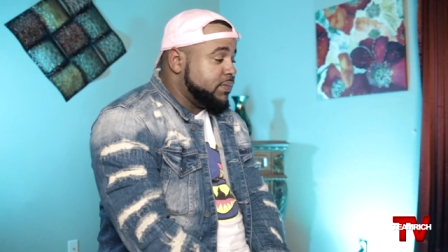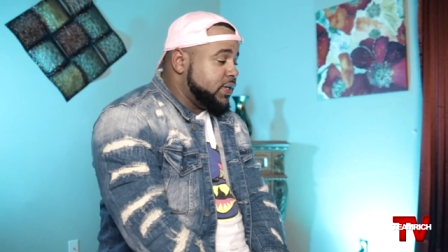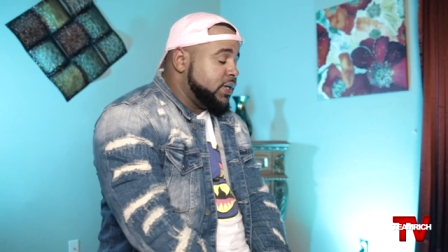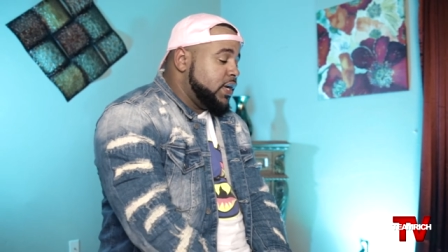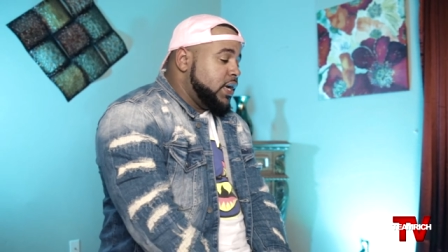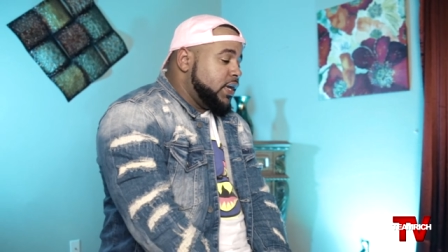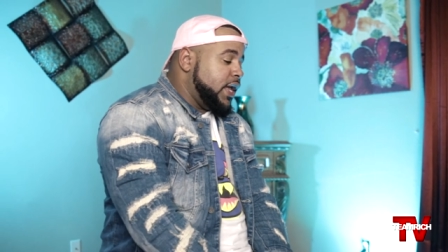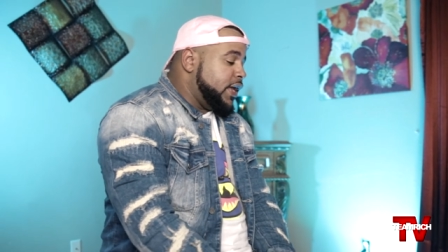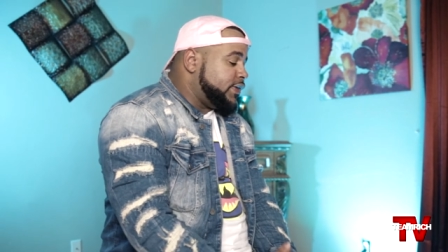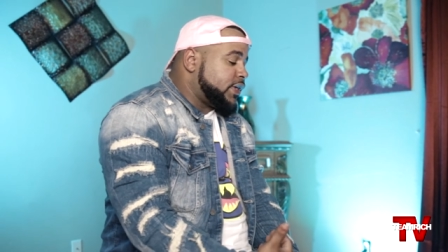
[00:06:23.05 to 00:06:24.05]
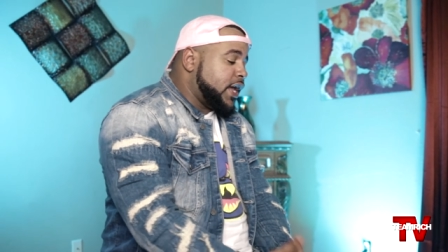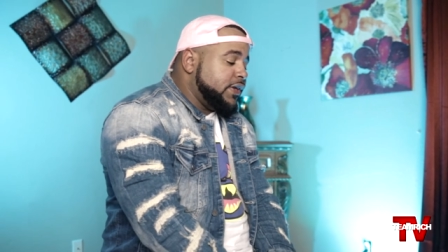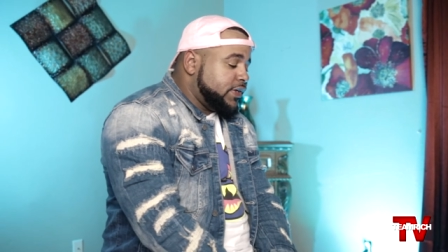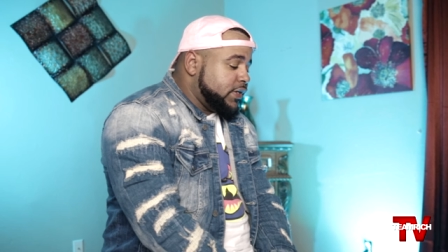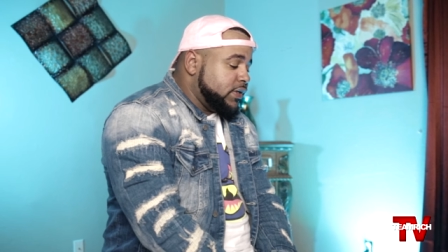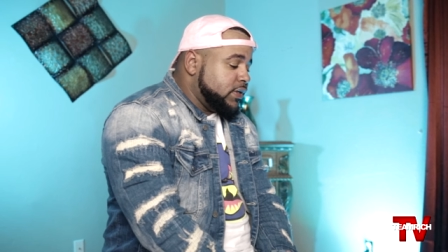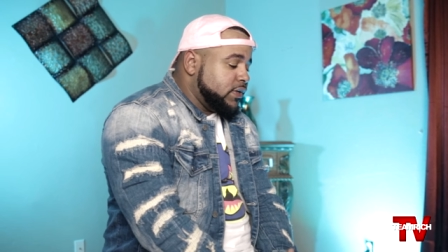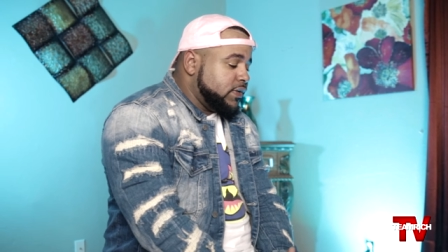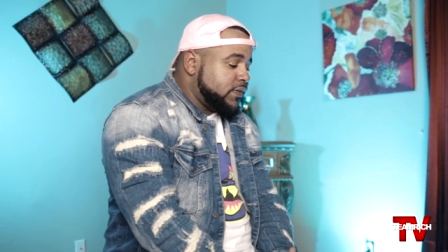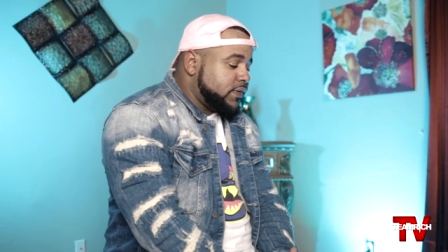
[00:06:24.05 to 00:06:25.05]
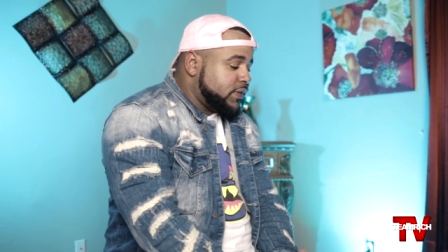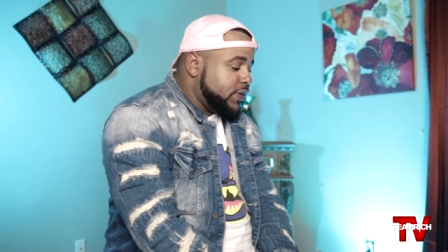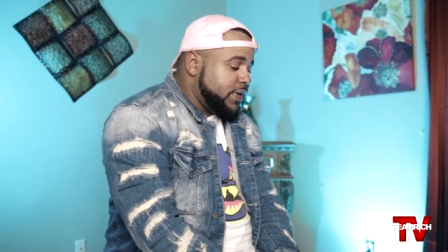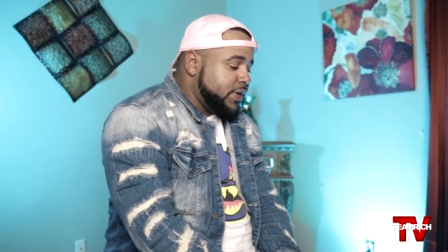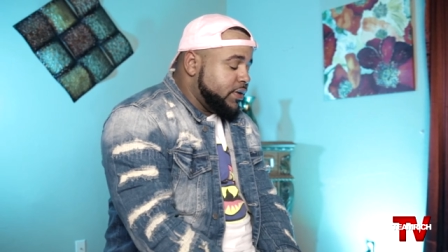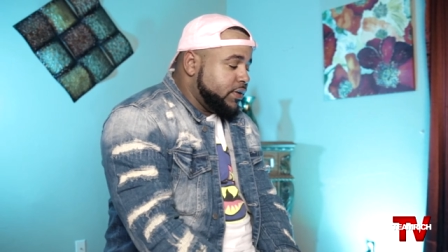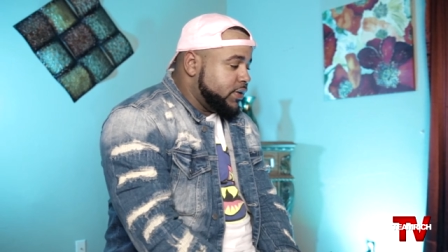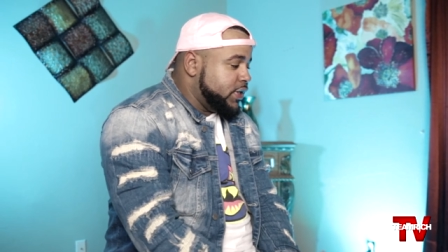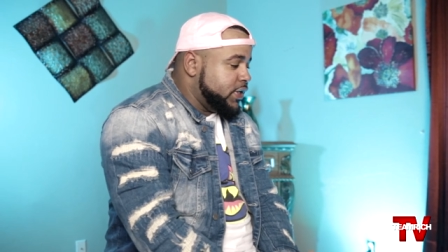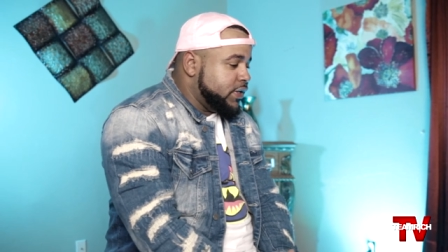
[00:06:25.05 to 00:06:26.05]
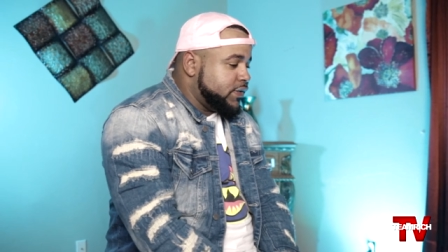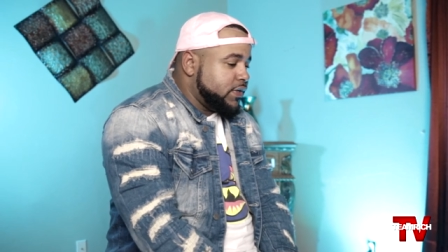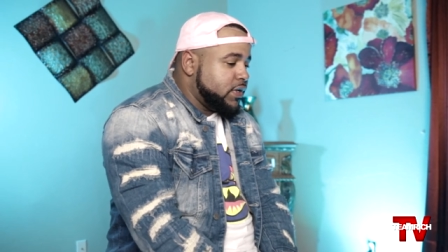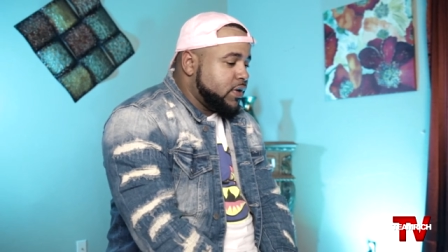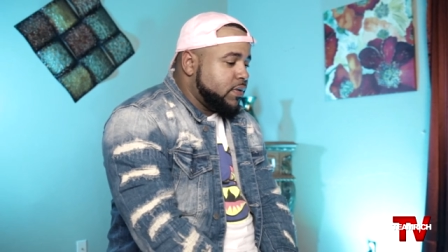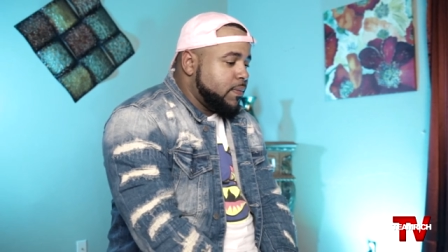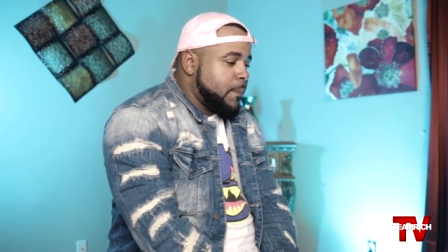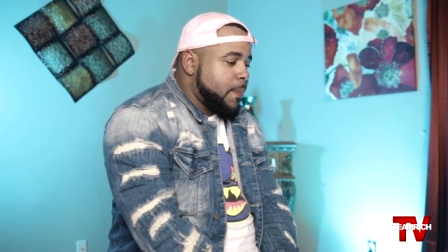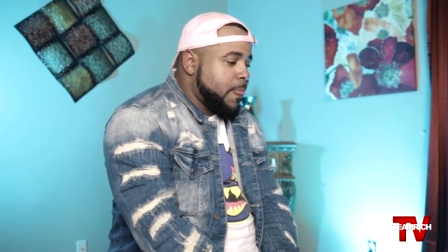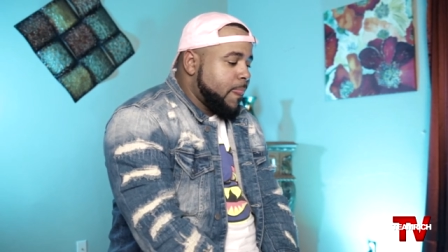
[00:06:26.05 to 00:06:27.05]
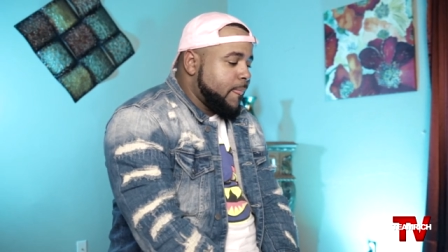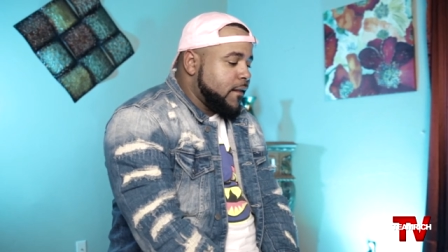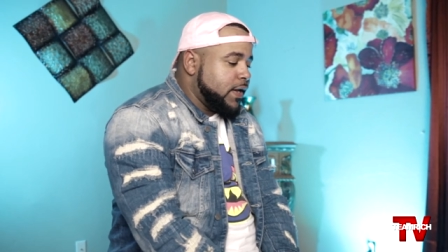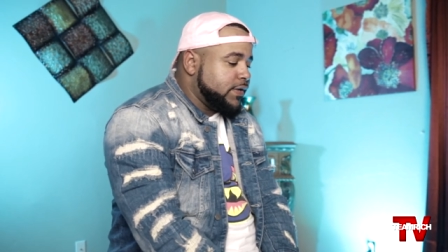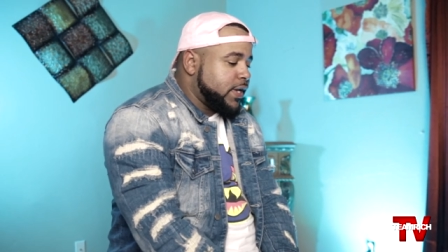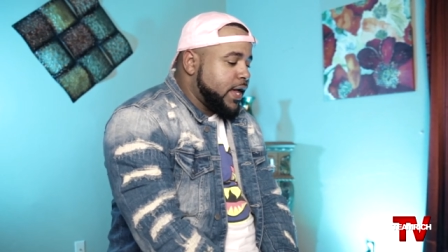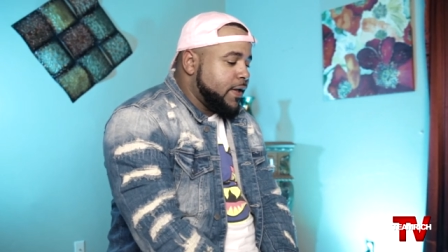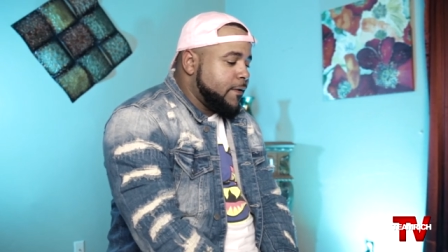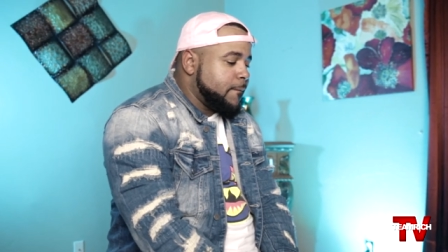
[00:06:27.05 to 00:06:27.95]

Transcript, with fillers: But the education deal is, you know, it's like